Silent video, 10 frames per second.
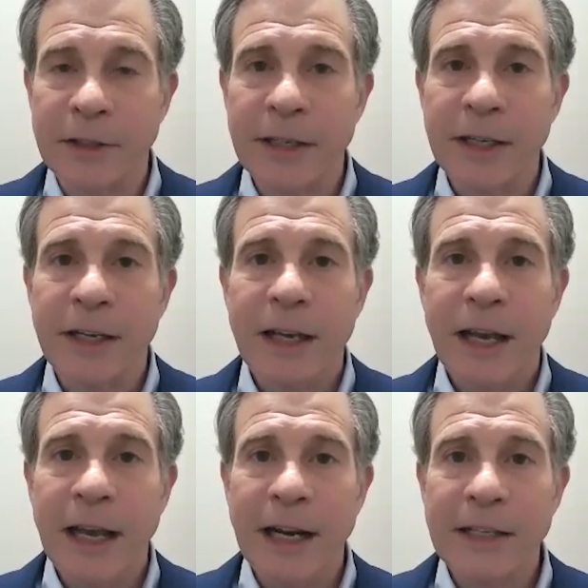pounds,
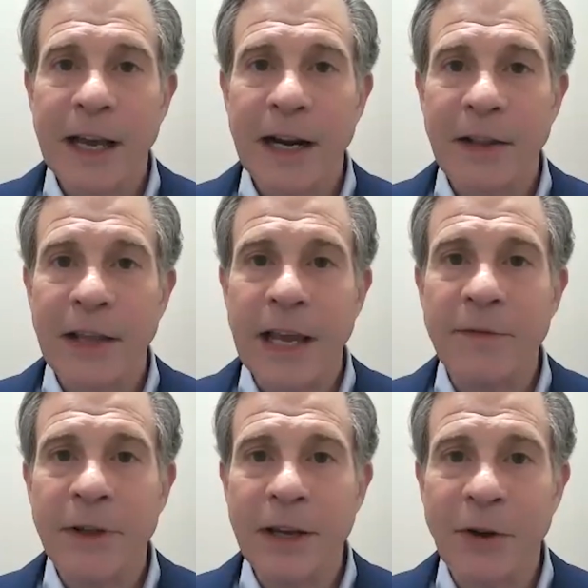and it's kind of
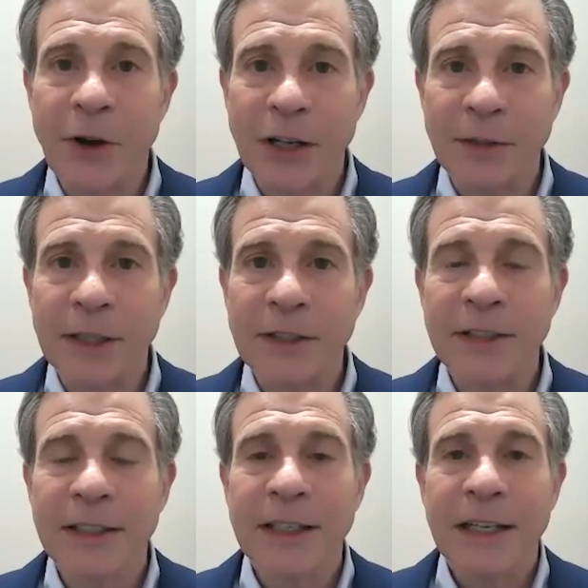the envy of all of
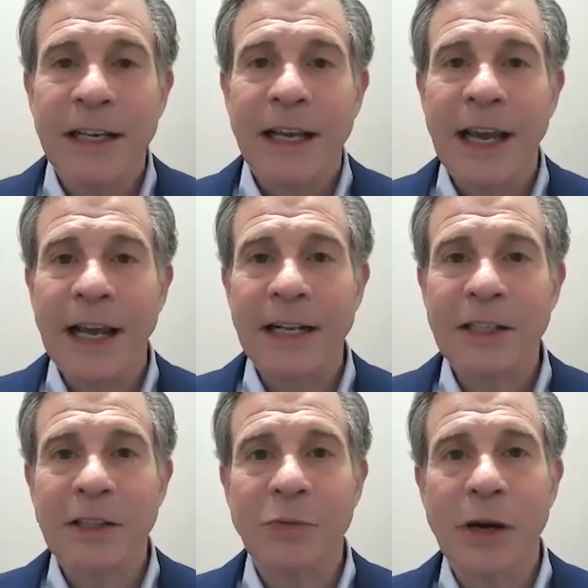us.
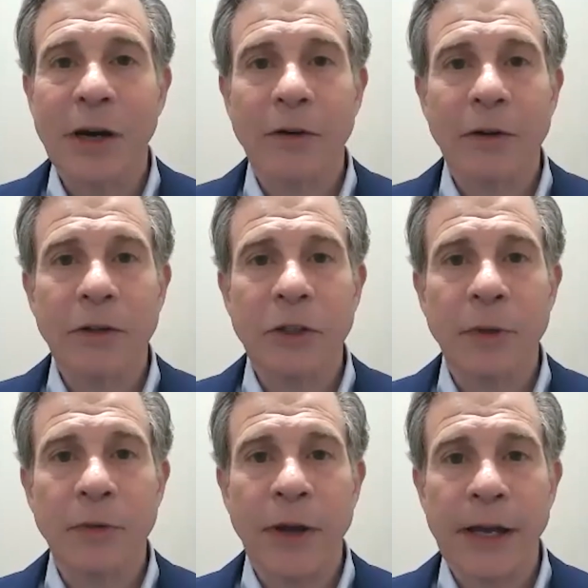And this is where
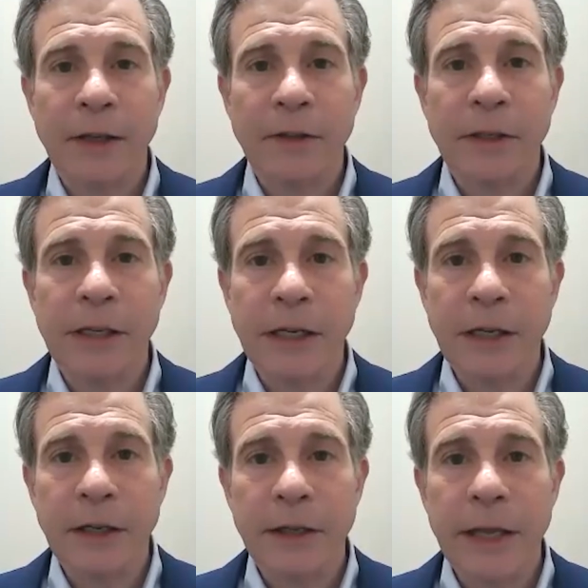Jim Laval
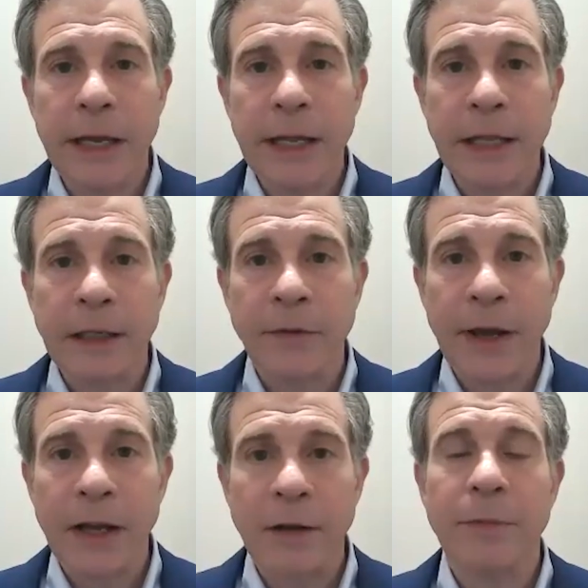and the
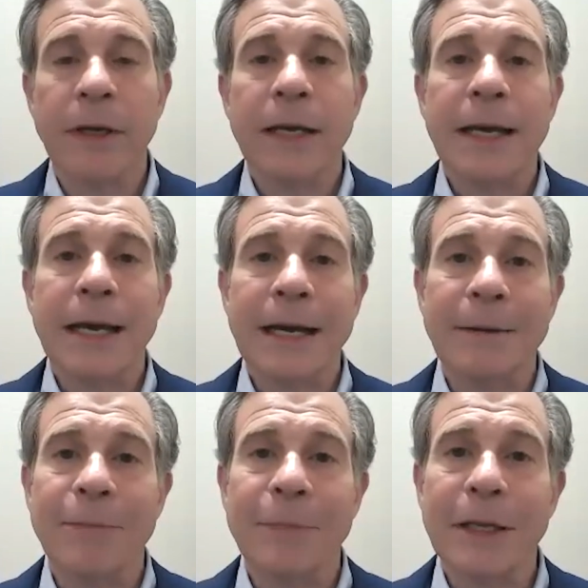Laval
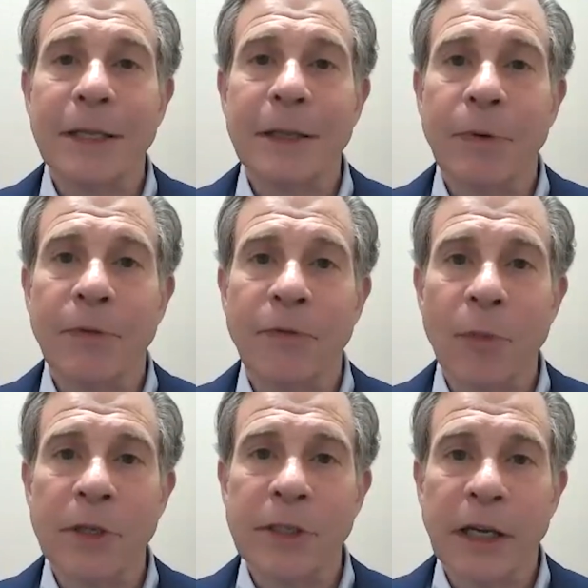
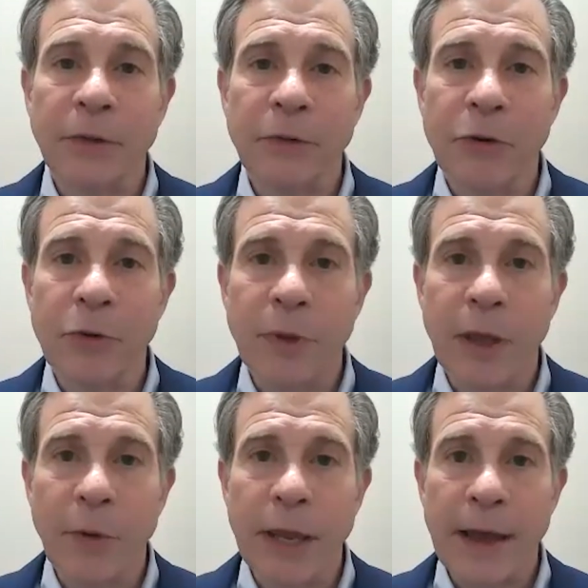Performance Health
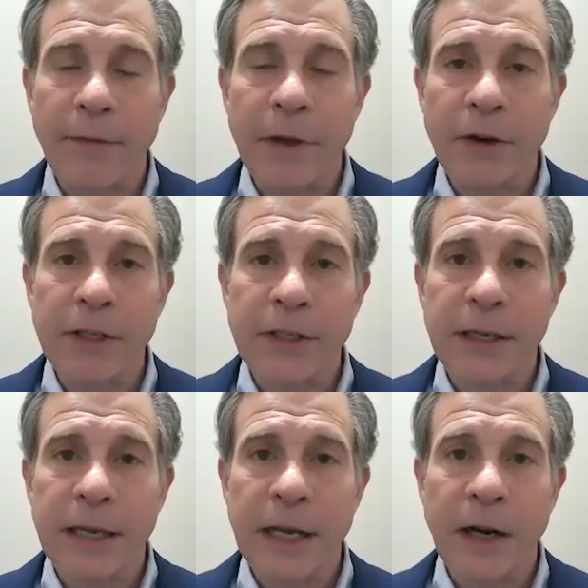Group that we have here
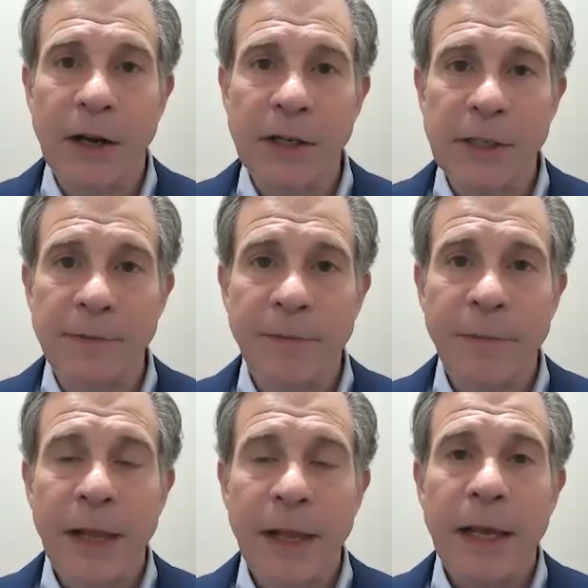in
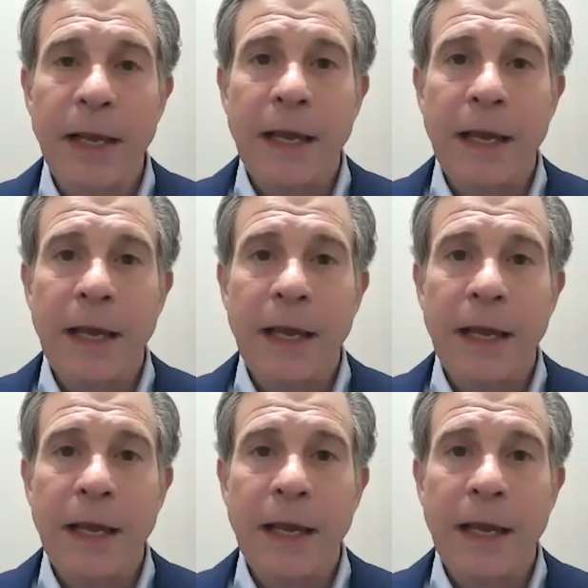Austin